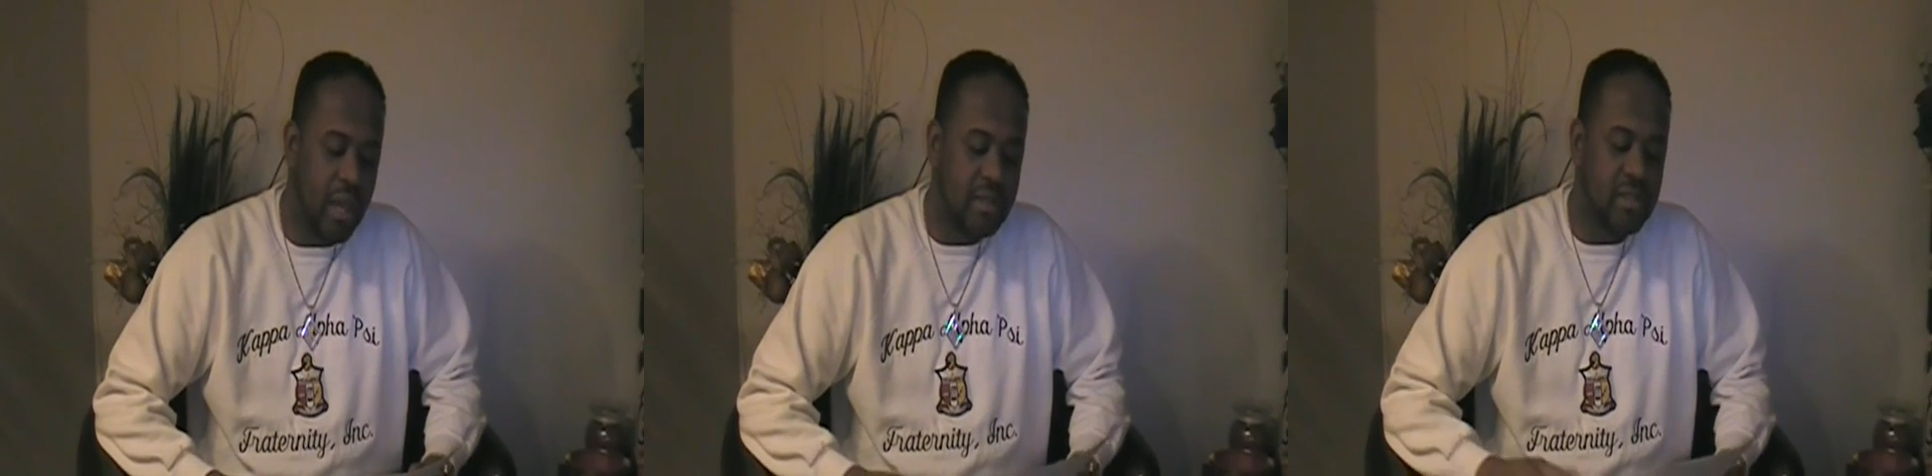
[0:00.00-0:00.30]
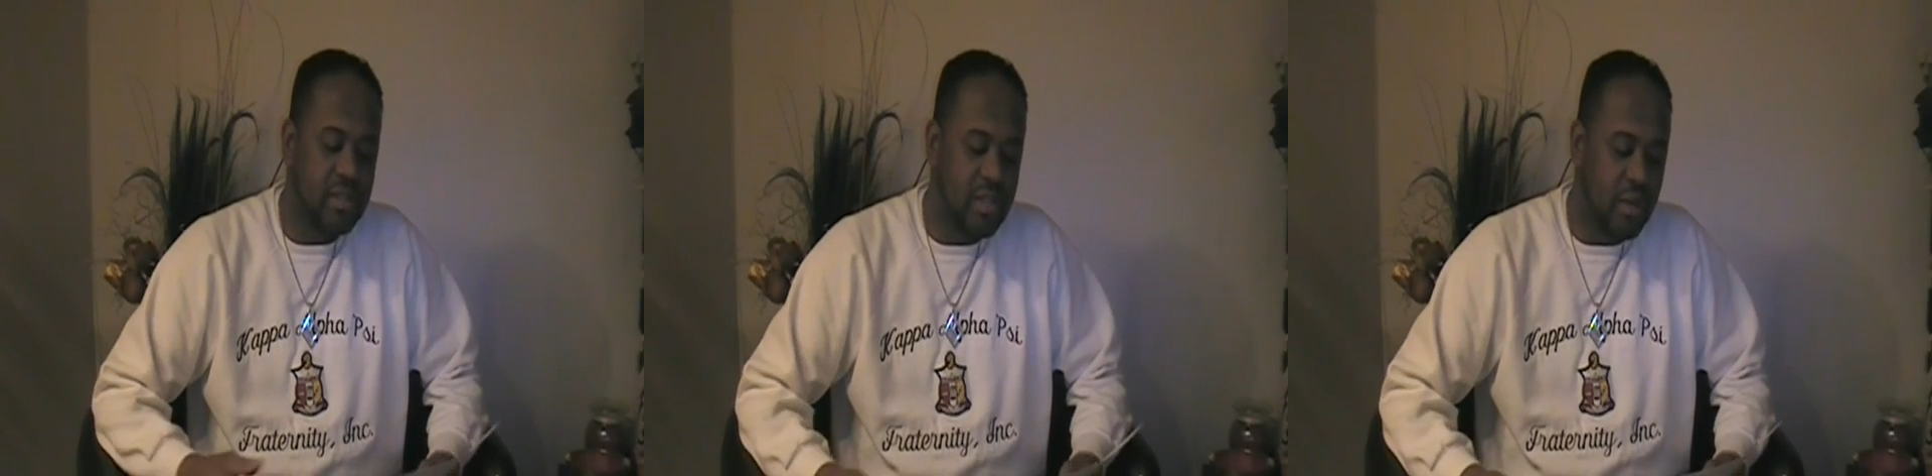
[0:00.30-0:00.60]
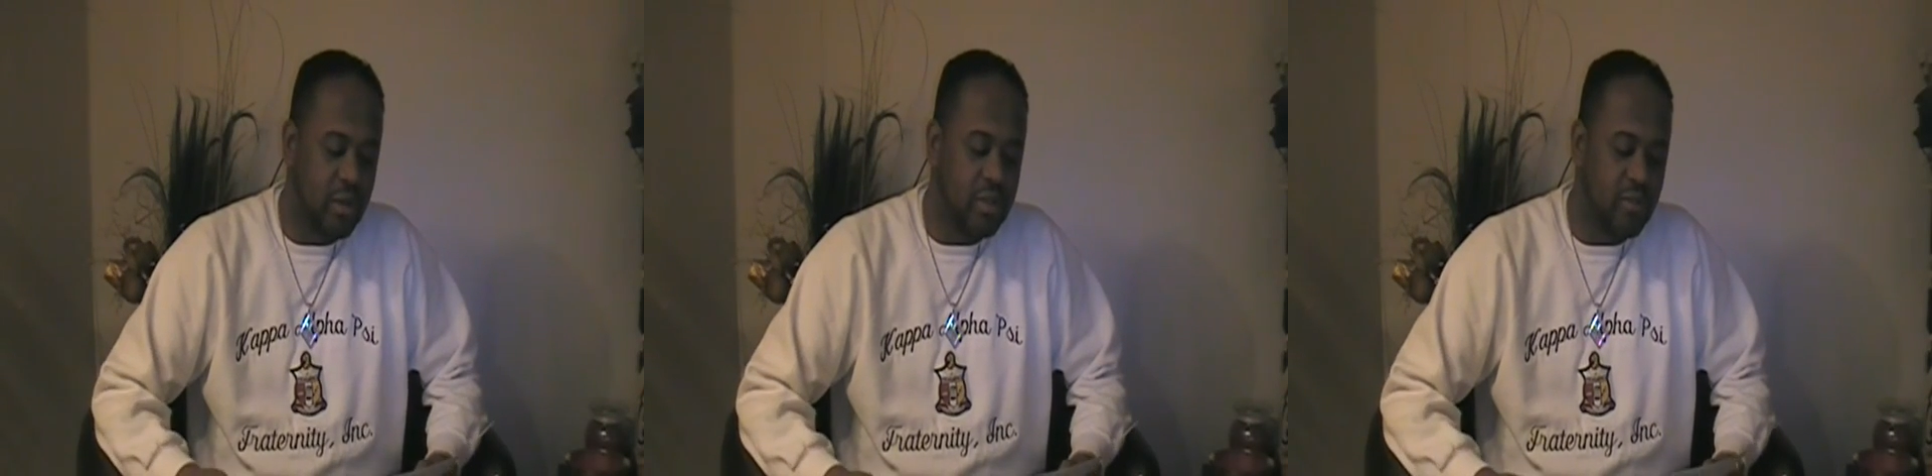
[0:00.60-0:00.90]
as a
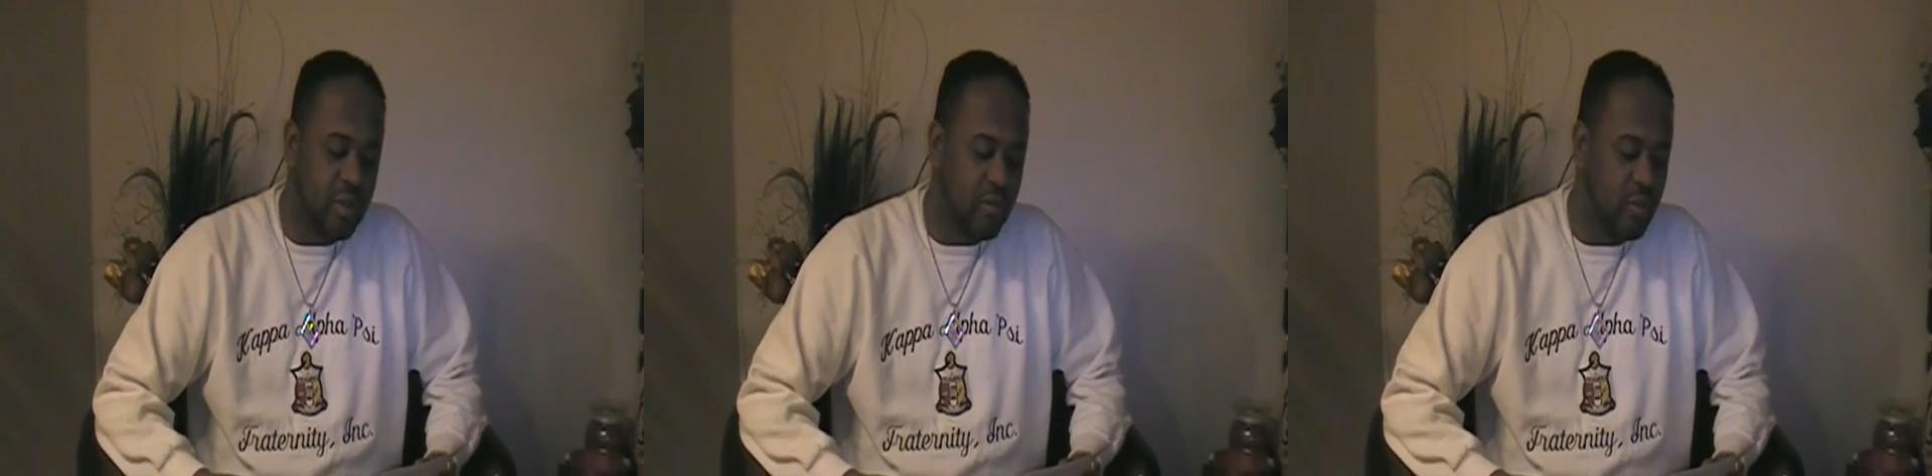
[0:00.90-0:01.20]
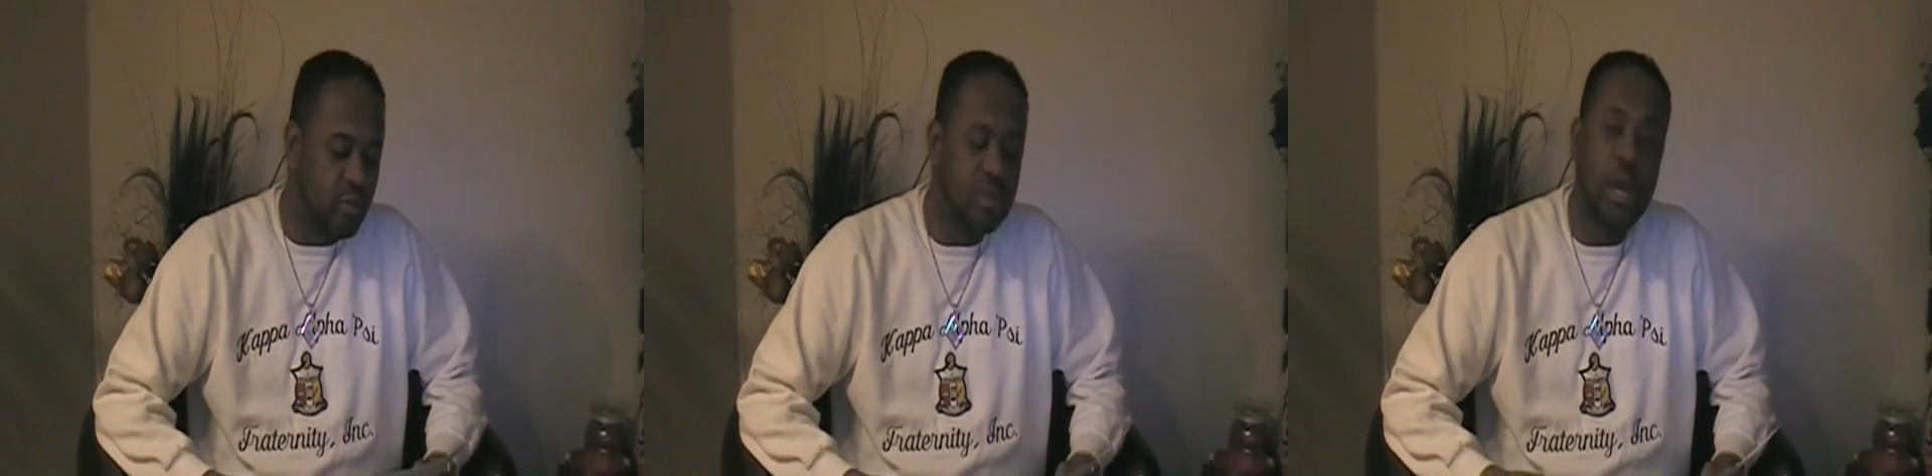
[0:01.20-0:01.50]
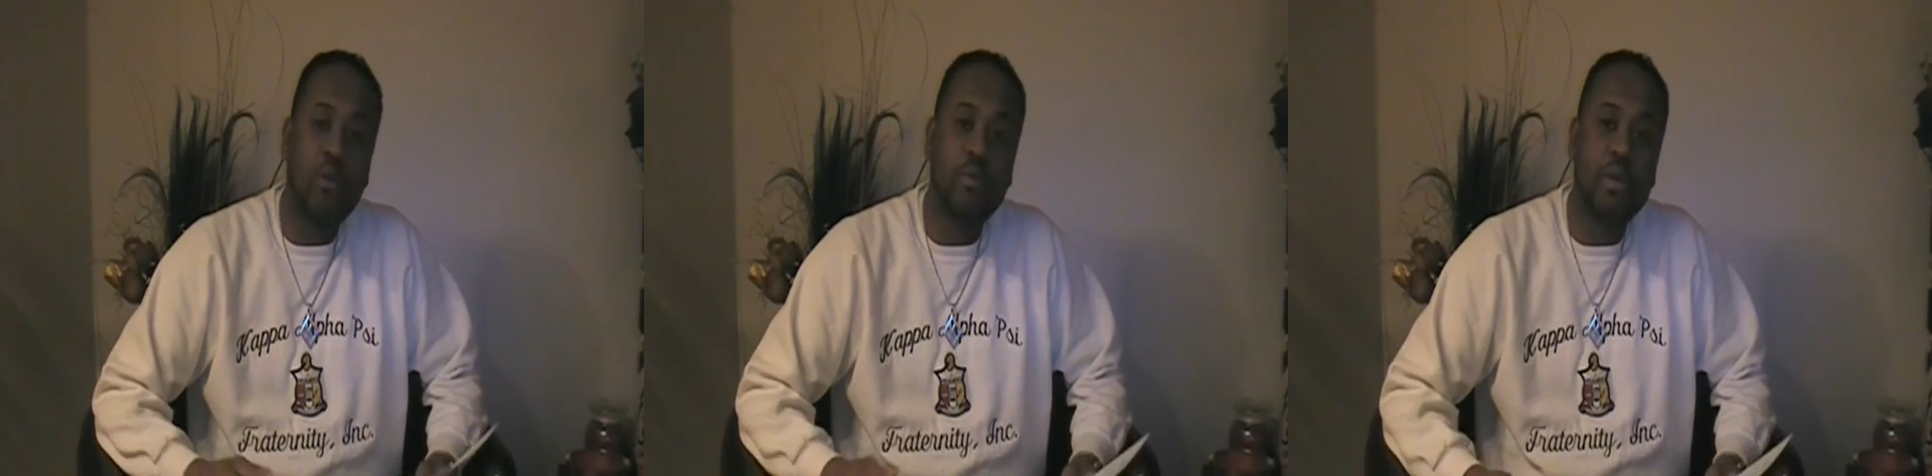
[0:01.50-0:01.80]
series of interviews
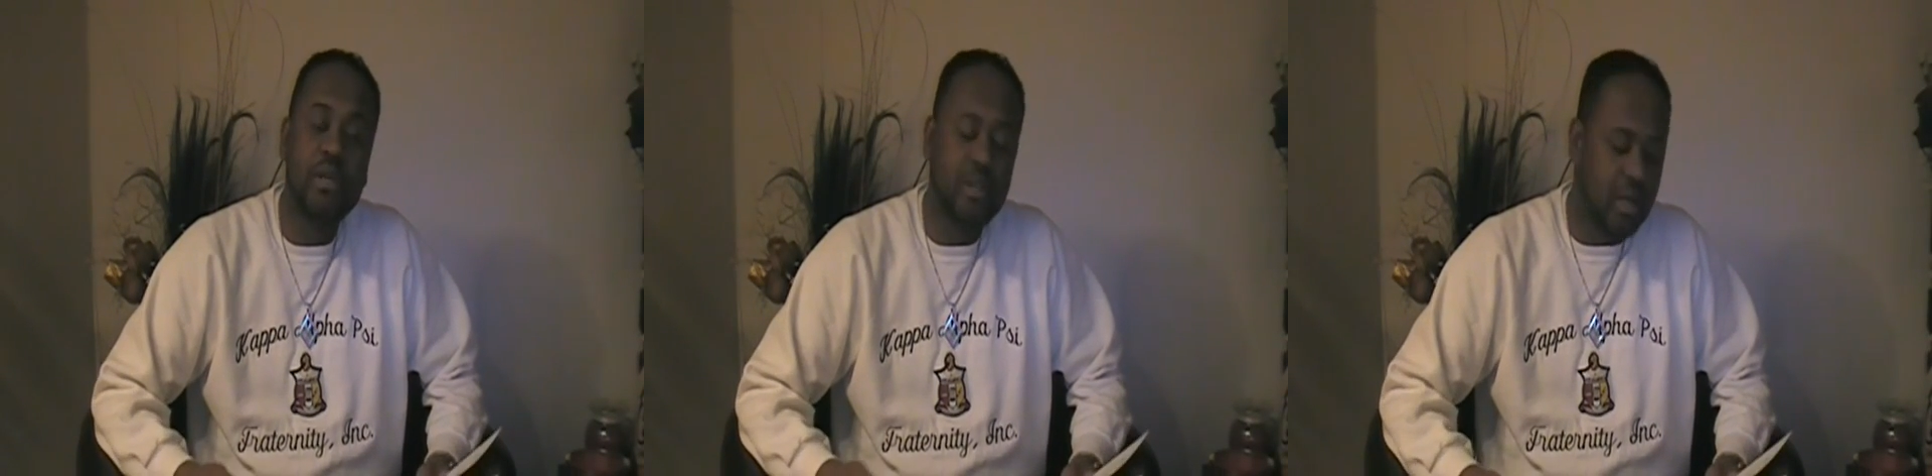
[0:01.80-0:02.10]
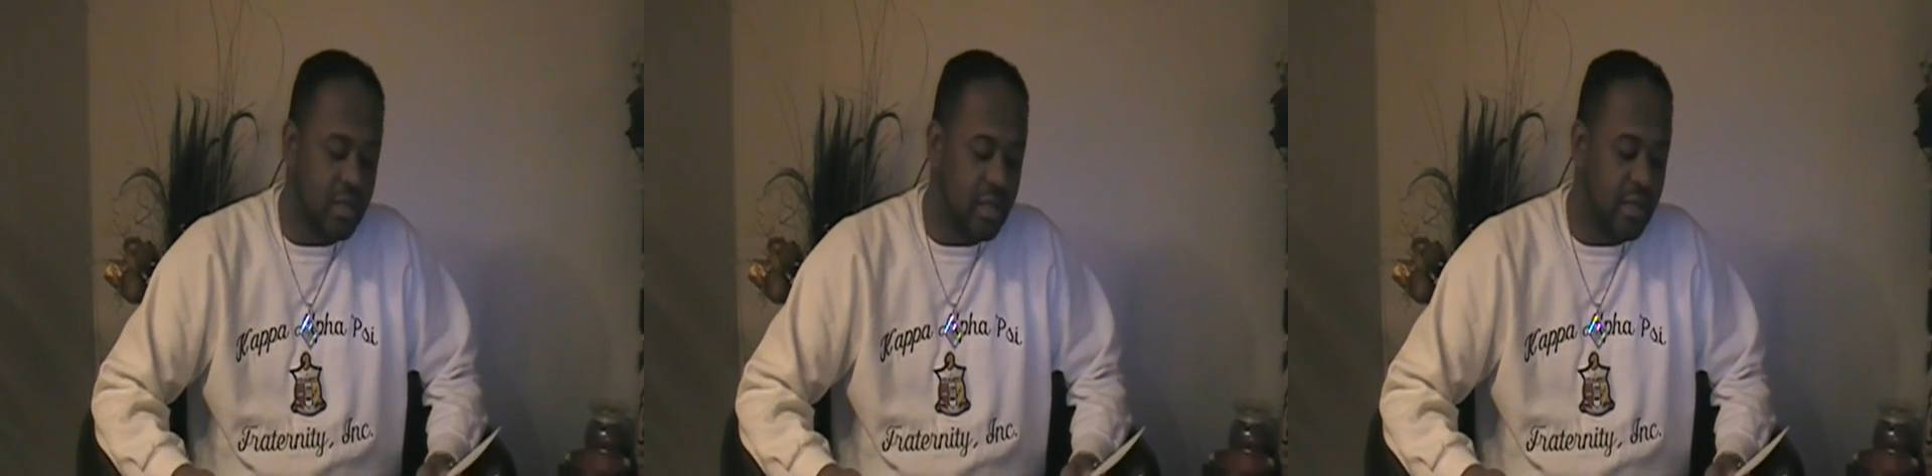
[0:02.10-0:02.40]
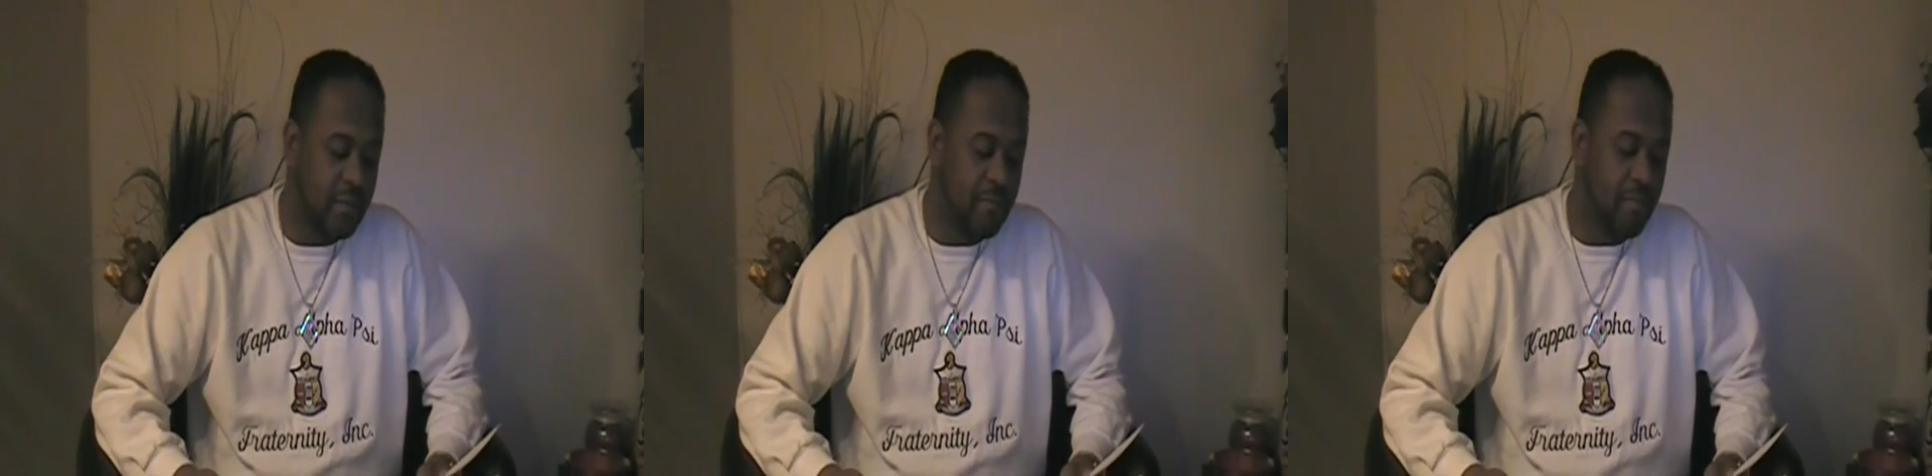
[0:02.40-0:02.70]
that I will be conducting